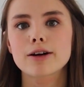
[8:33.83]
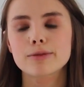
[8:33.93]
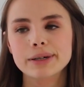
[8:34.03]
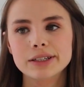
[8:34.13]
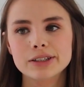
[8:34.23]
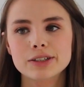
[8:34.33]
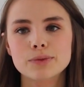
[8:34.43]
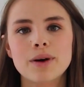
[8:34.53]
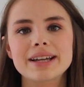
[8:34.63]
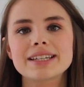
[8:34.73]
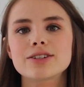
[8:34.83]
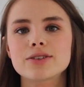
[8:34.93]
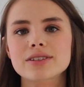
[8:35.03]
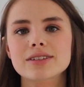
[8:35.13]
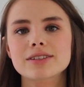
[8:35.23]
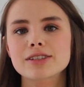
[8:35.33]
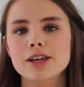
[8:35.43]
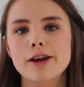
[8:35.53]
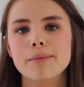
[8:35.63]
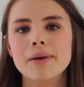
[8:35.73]
oh my god, why did you just
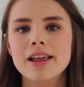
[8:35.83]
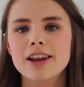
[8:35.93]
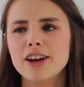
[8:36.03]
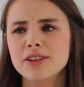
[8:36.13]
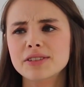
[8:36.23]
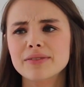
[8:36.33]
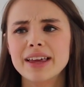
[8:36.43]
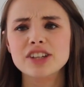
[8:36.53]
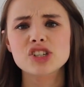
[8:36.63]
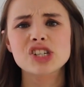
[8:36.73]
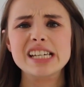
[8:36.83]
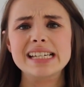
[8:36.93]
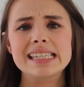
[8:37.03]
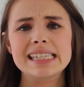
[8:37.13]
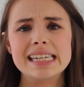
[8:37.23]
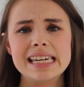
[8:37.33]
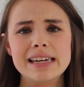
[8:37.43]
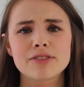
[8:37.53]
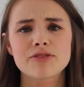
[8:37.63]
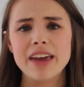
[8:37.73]
consume loads of like cheesy,